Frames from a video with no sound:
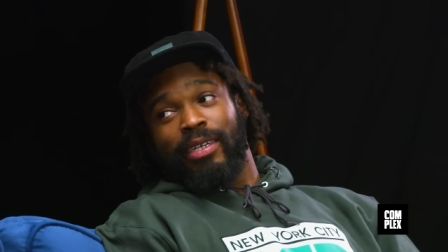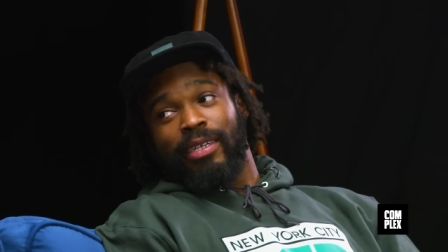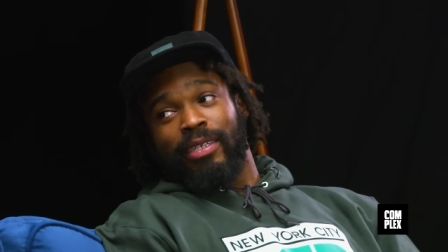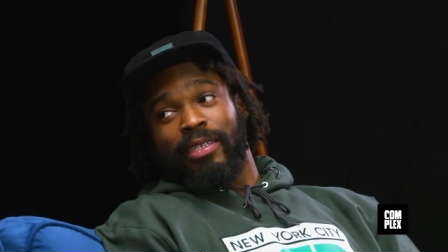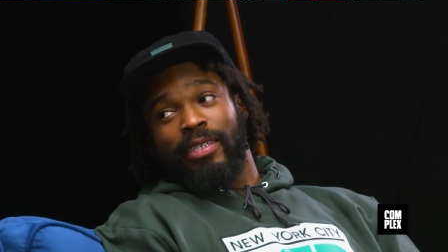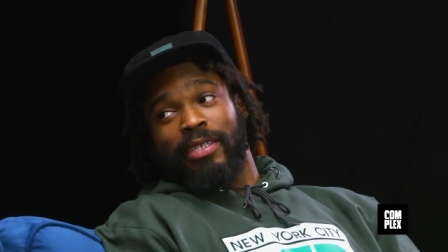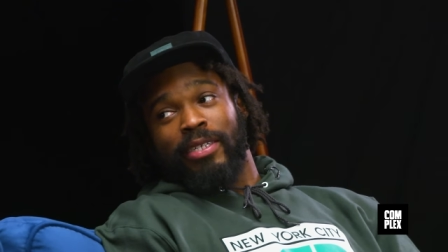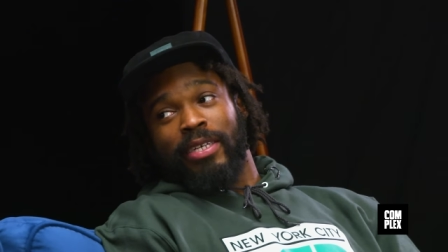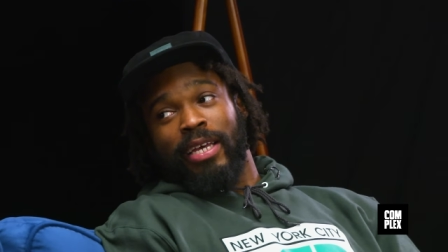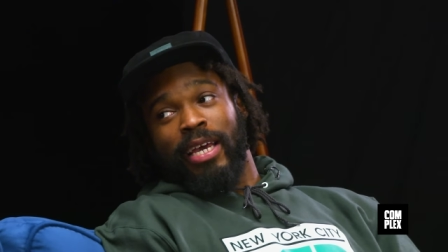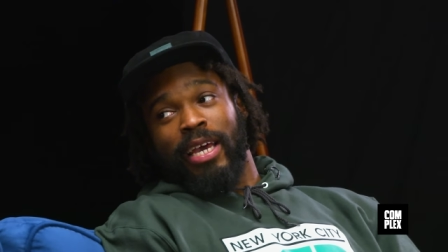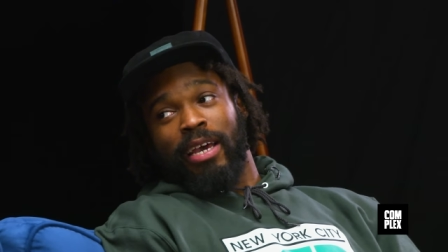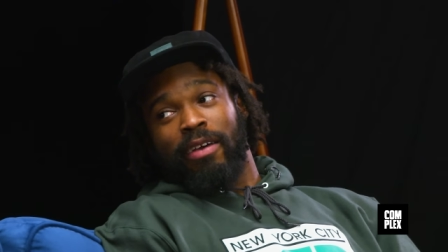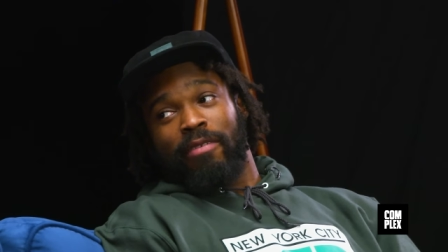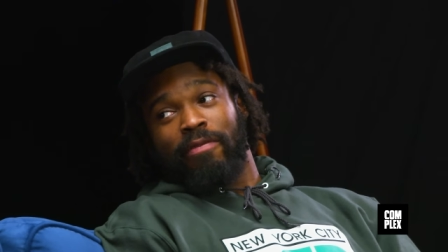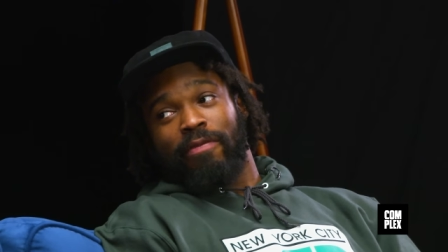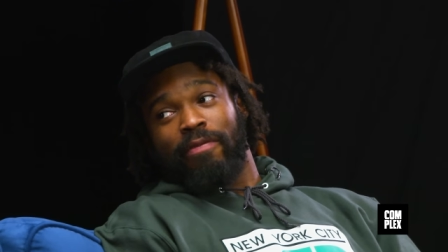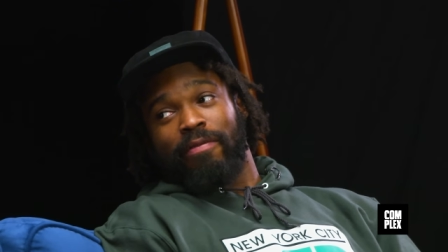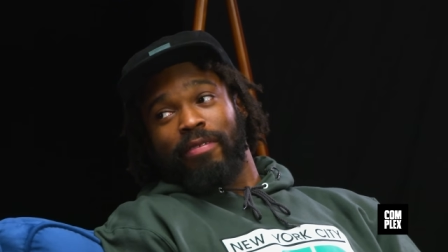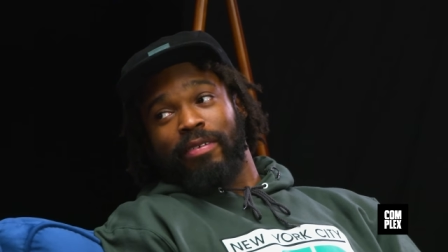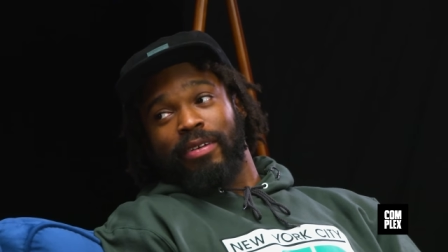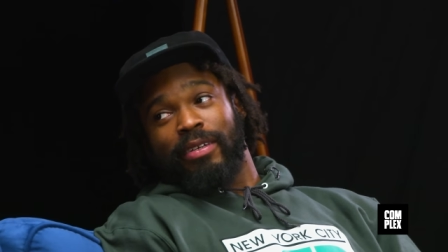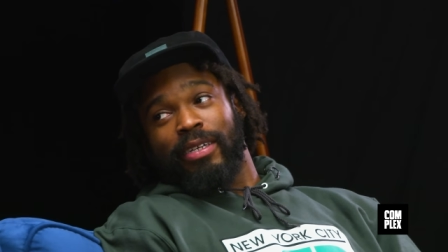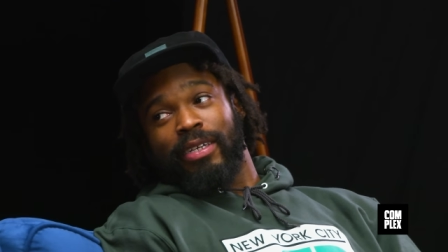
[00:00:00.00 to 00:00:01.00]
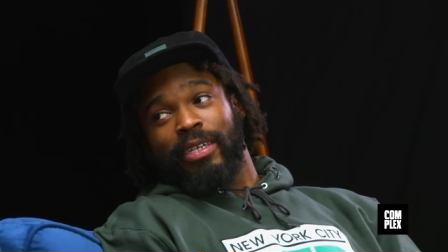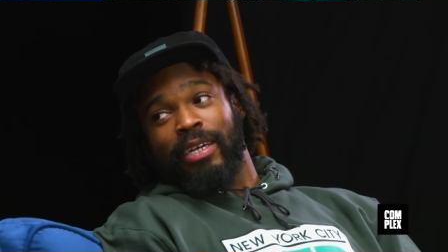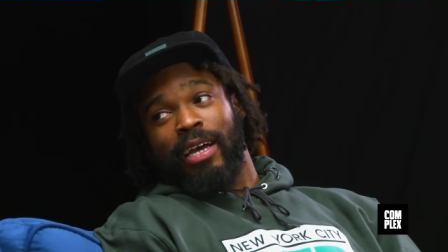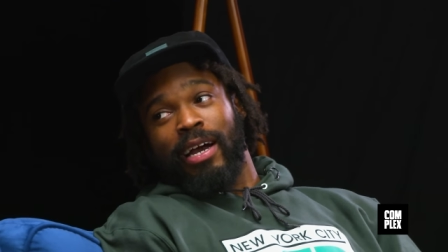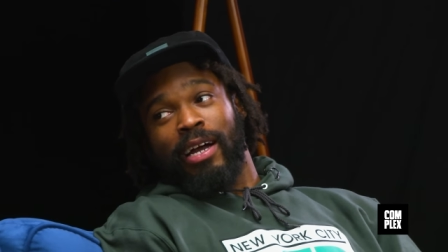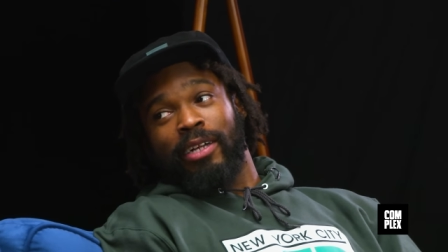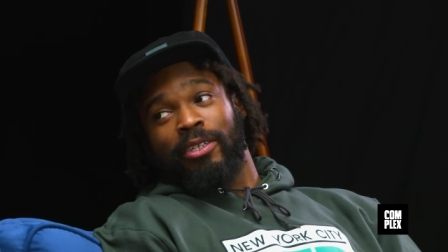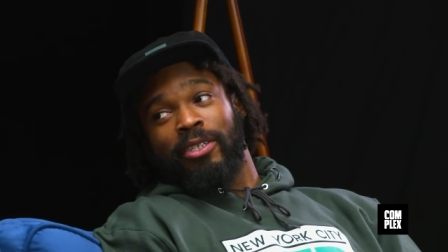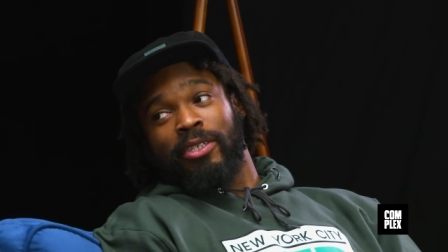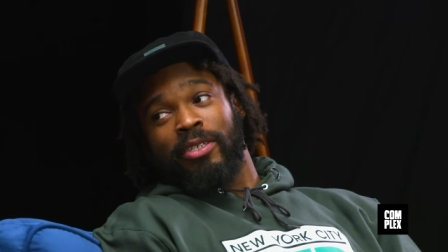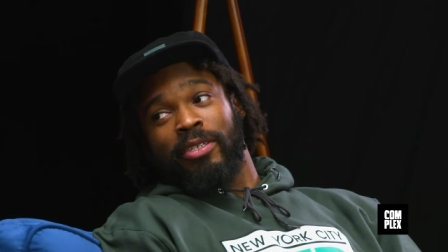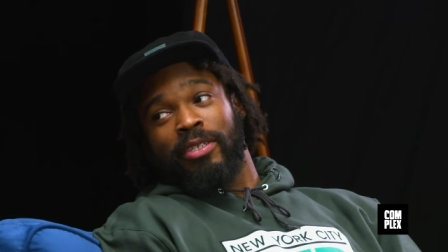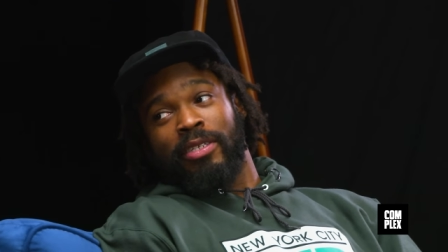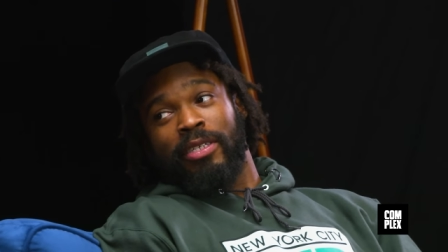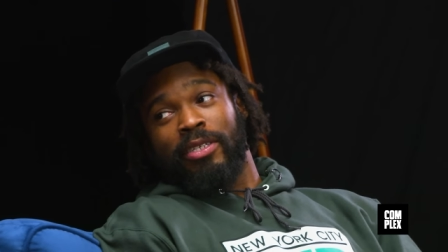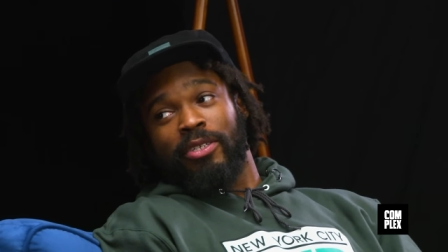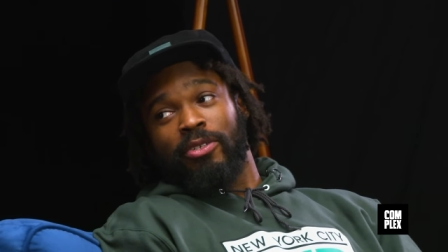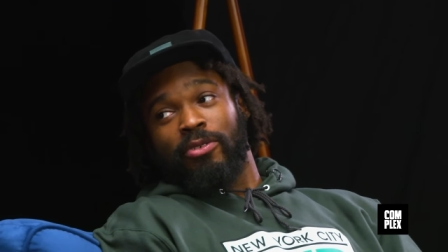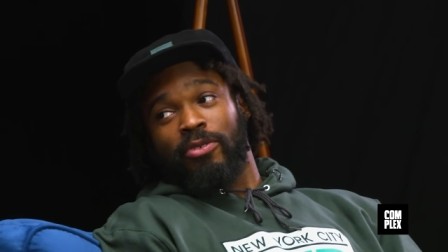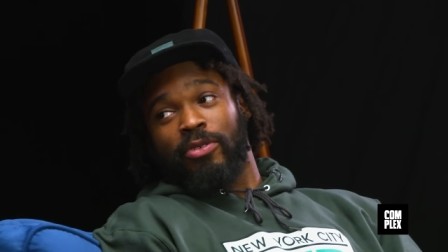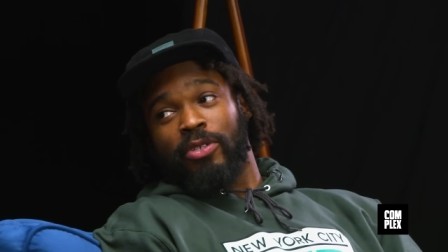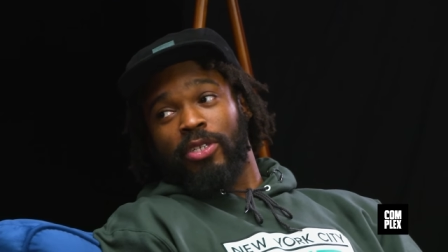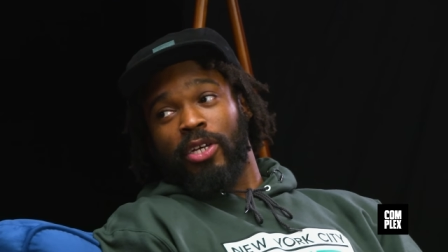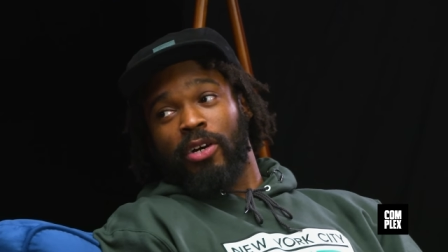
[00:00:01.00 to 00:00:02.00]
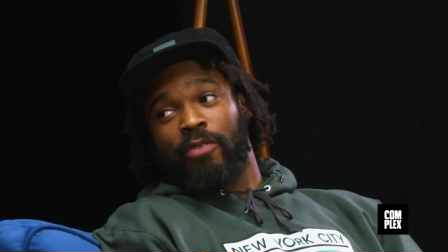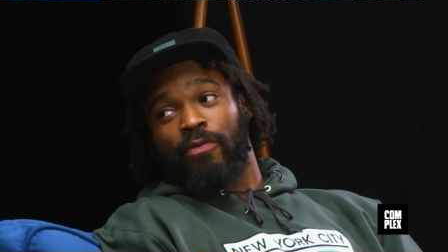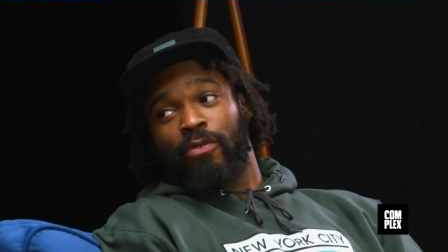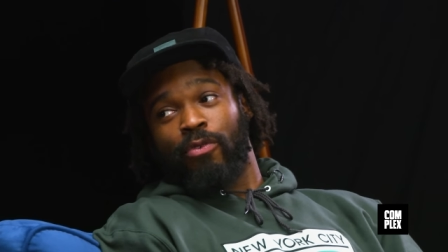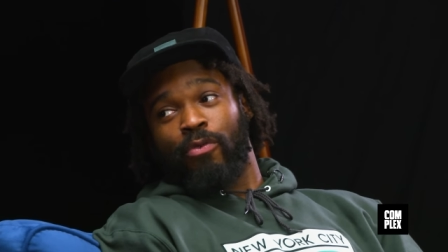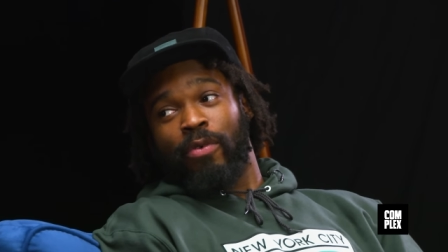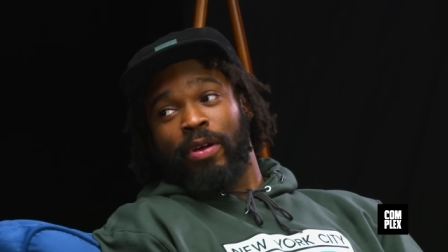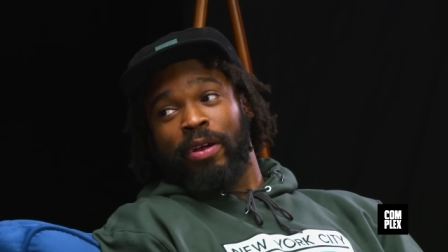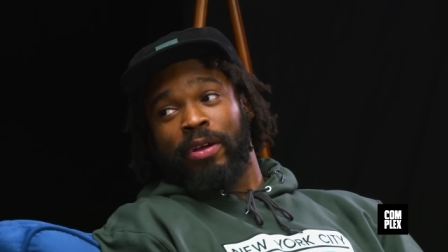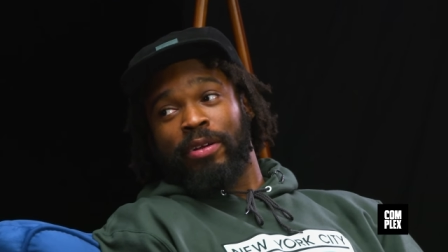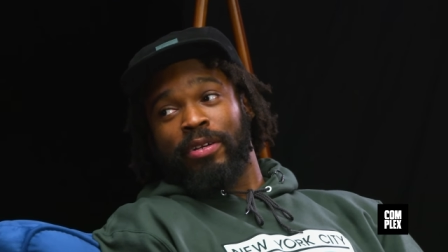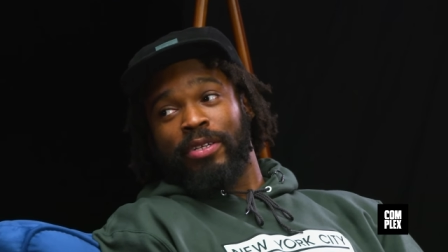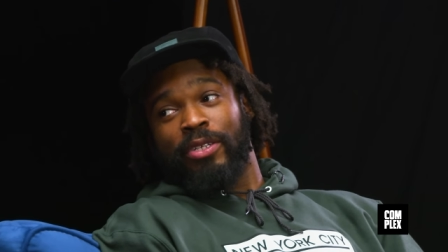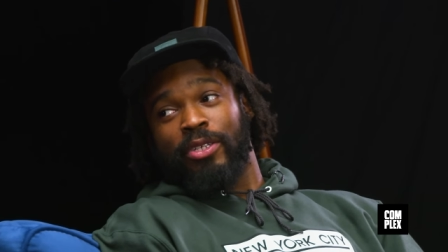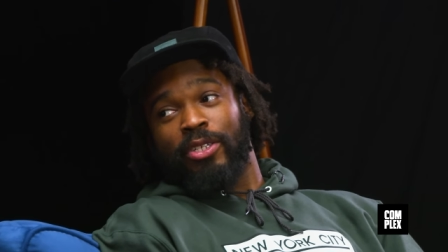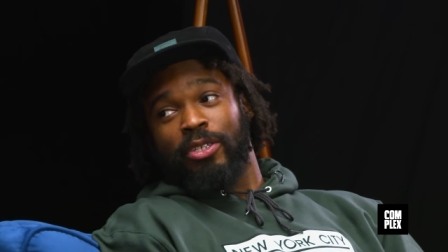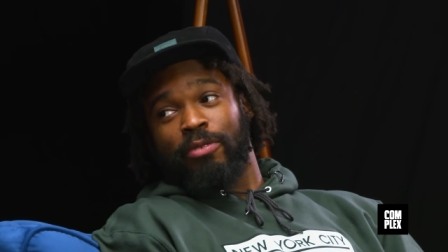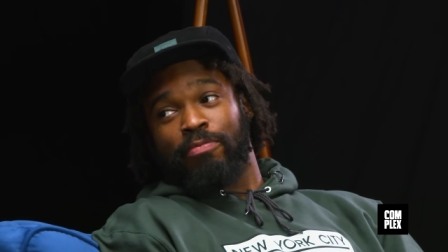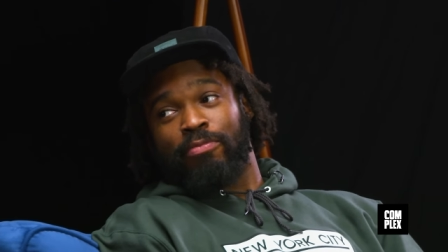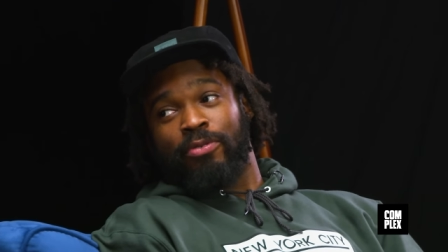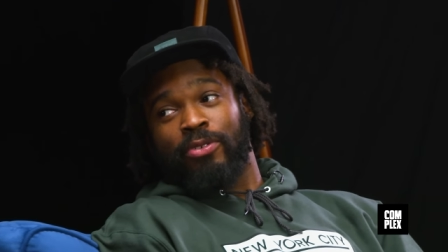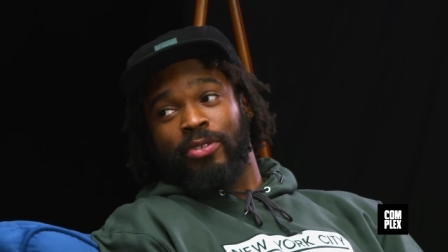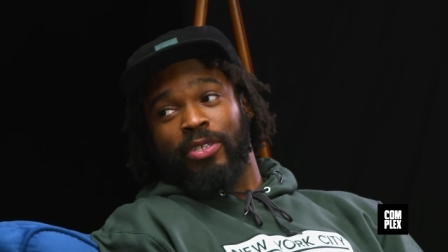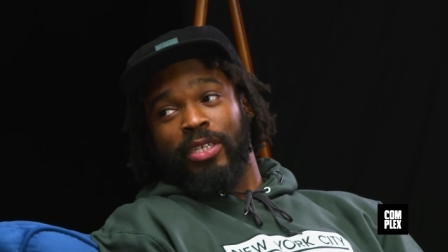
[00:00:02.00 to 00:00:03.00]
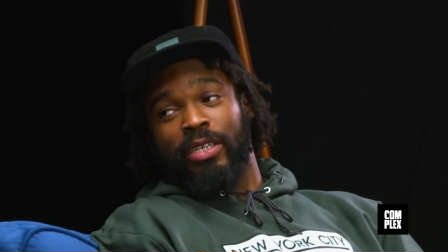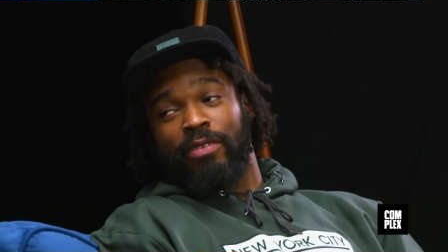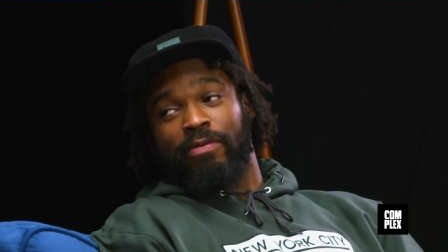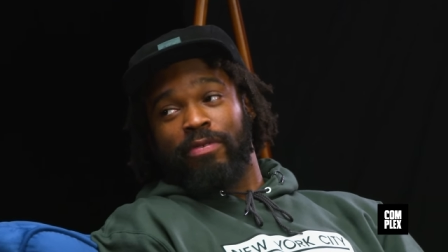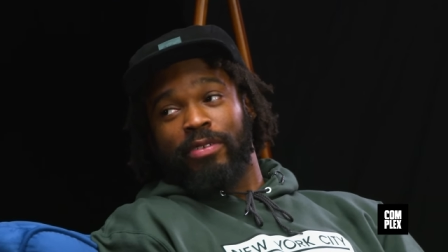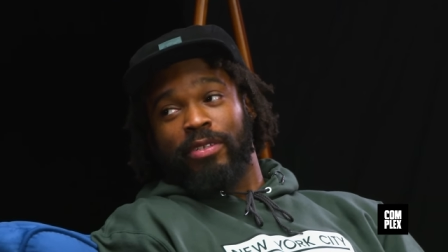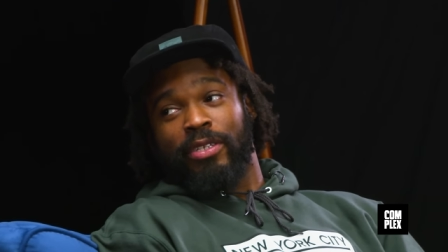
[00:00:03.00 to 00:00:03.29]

it doesn't have consciousness or self-awareness to perceive